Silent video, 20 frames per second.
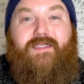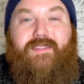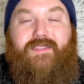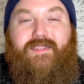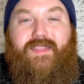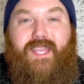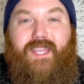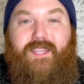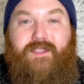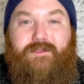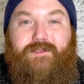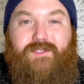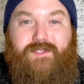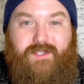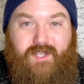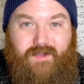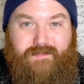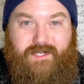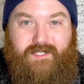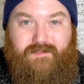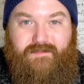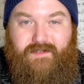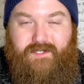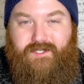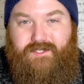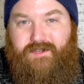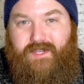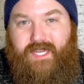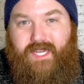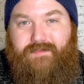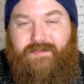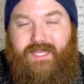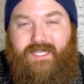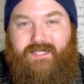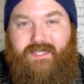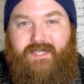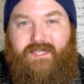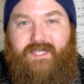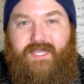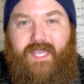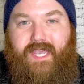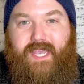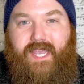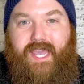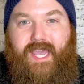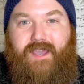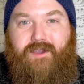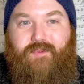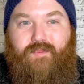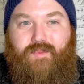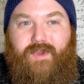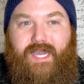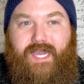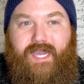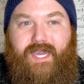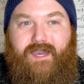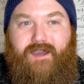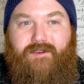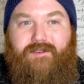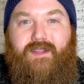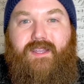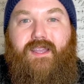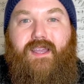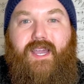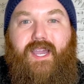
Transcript: thank you so much for joining me today at WOW.